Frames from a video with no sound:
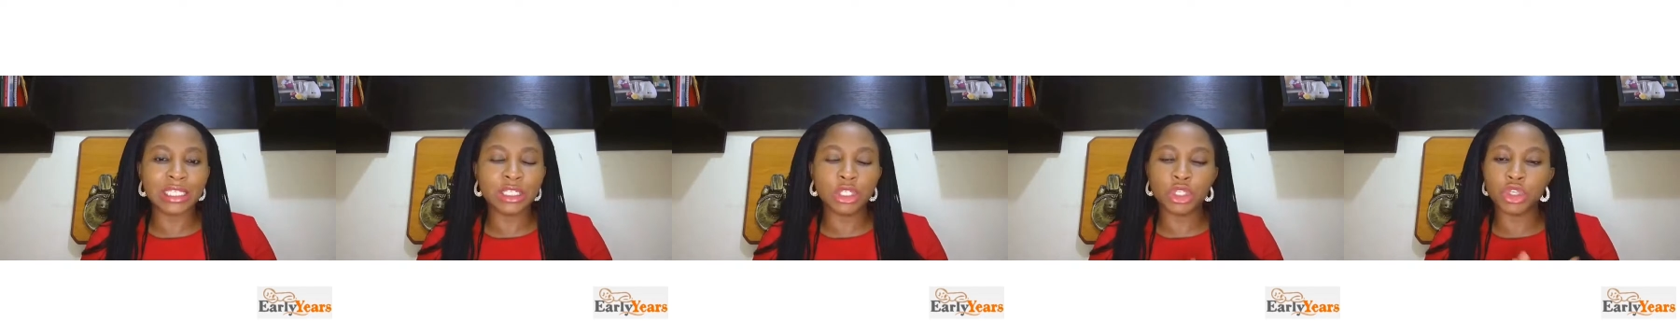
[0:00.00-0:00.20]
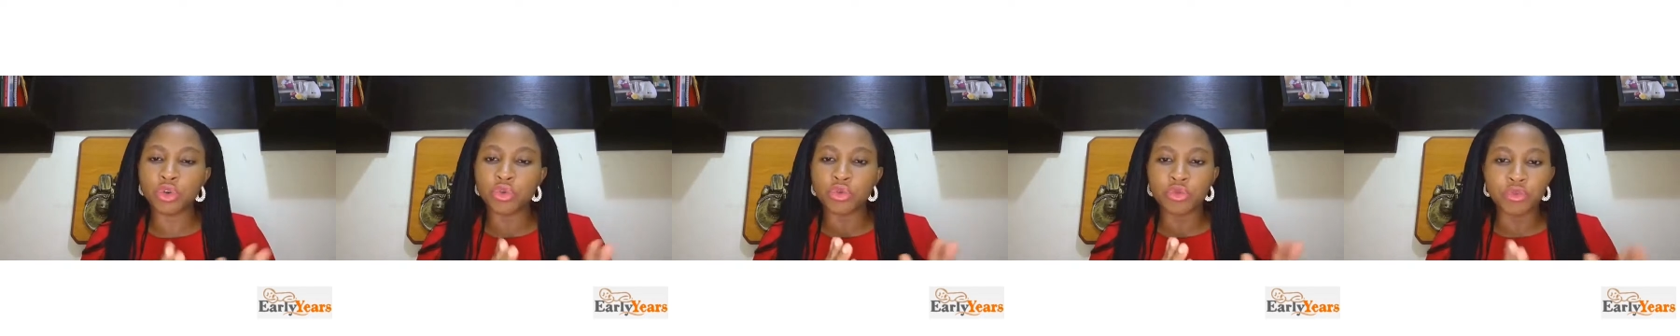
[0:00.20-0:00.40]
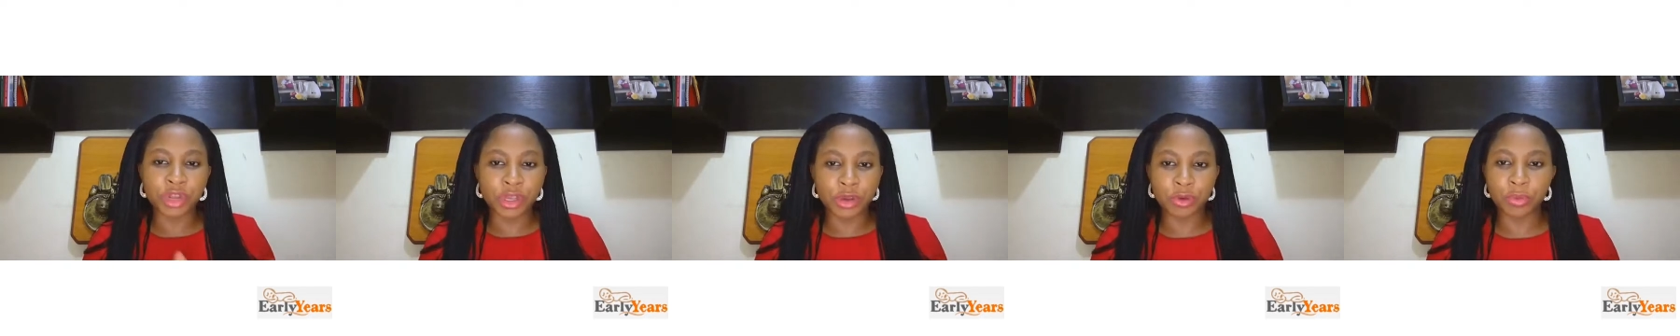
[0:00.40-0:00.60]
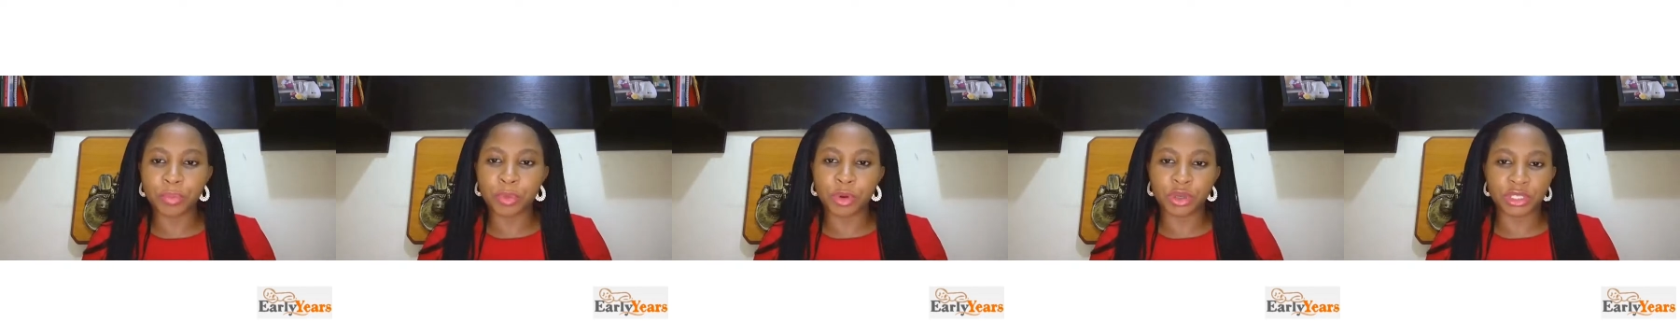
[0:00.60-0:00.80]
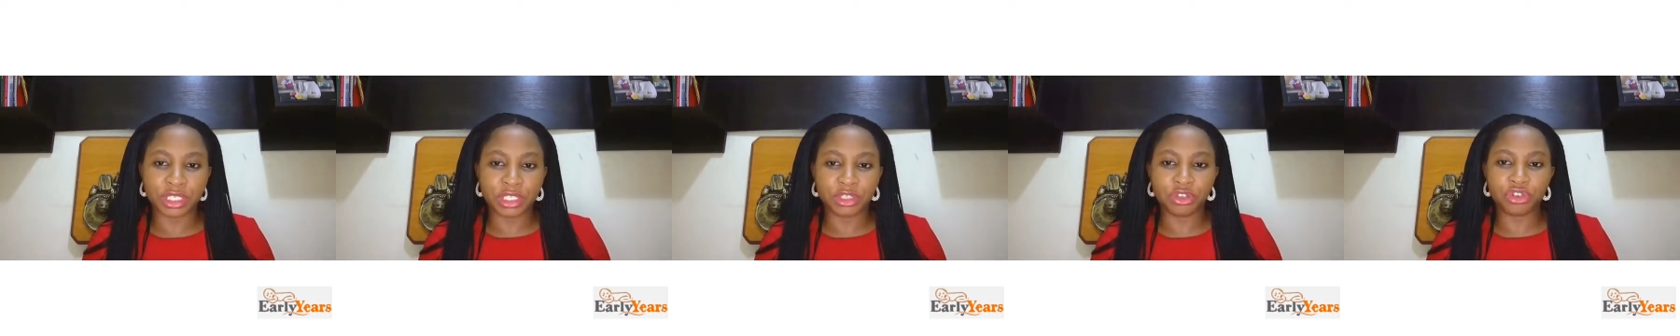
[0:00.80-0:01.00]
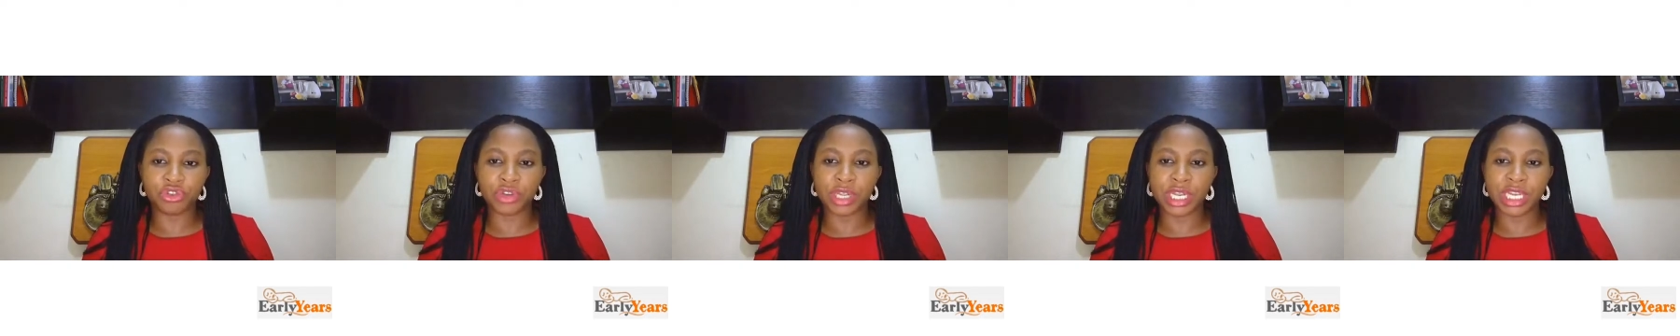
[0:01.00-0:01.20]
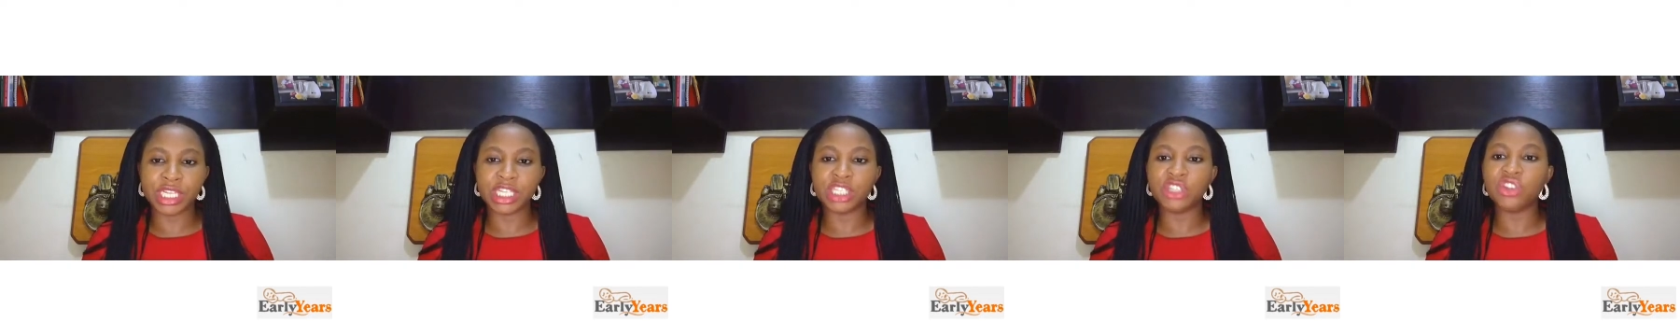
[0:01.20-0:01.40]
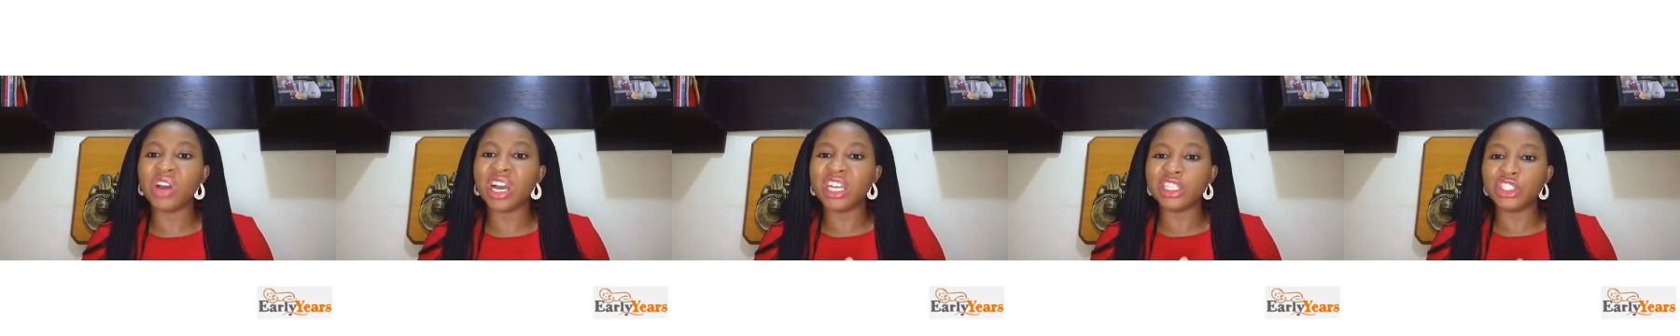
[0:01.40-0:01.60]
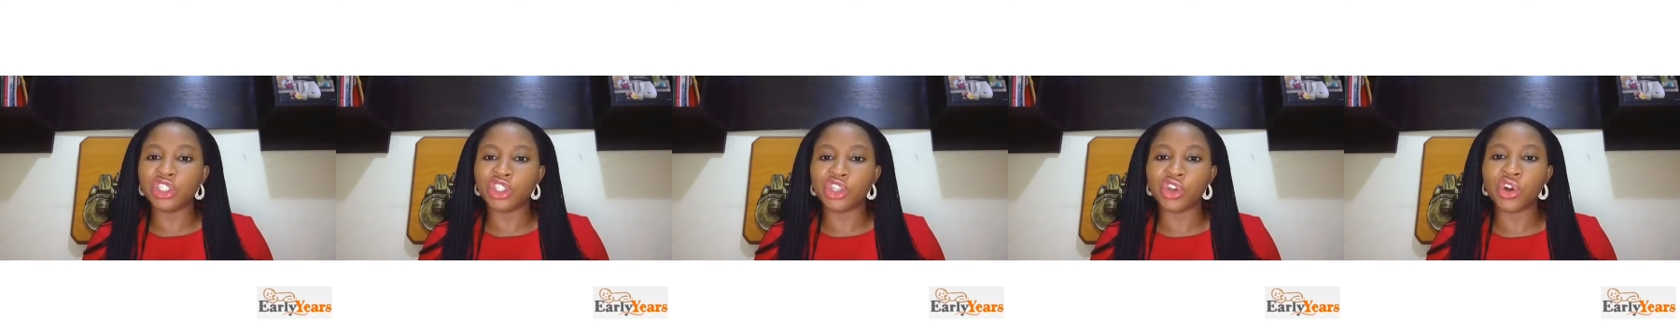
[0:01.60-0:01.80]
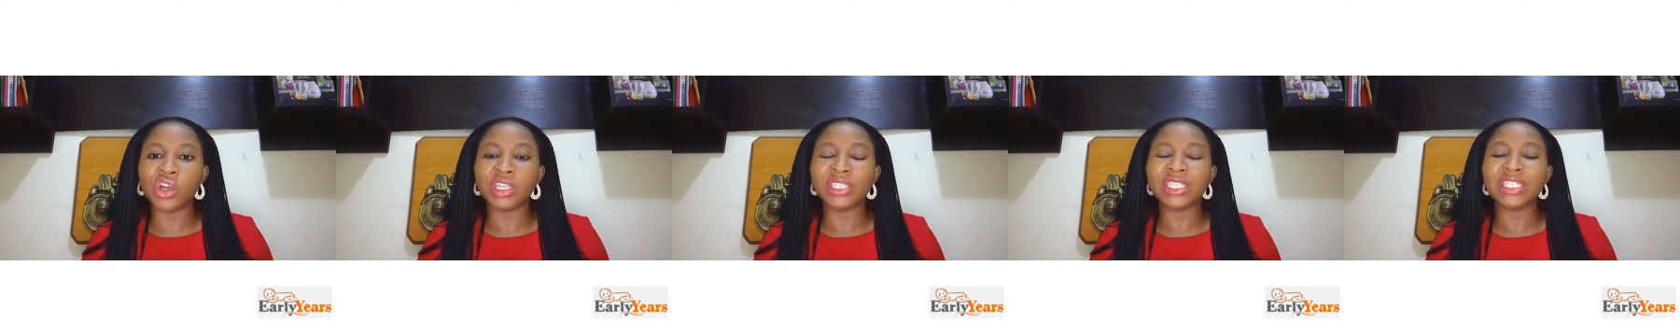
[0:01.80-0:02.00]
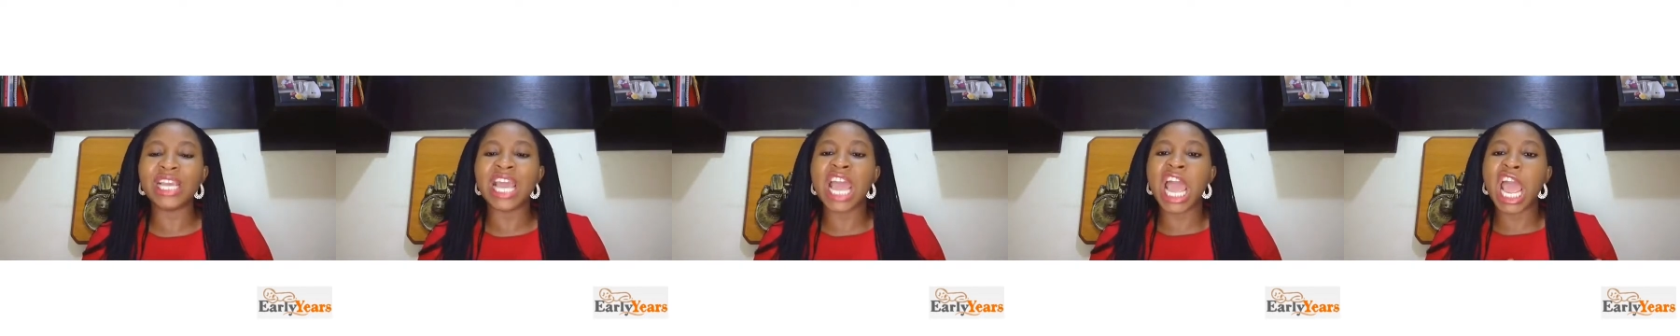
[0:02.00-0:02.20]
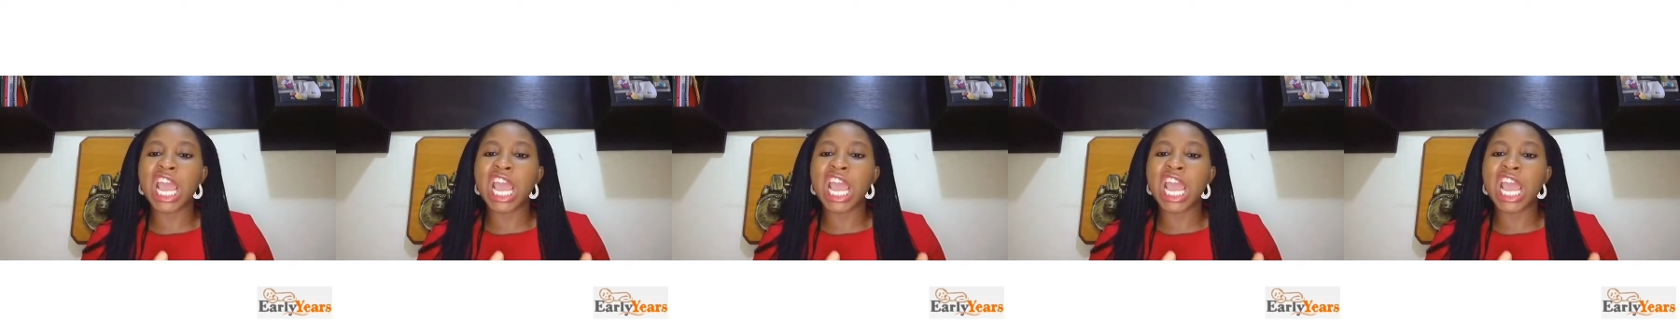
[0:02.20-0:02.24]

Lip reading: the real potty training, you are just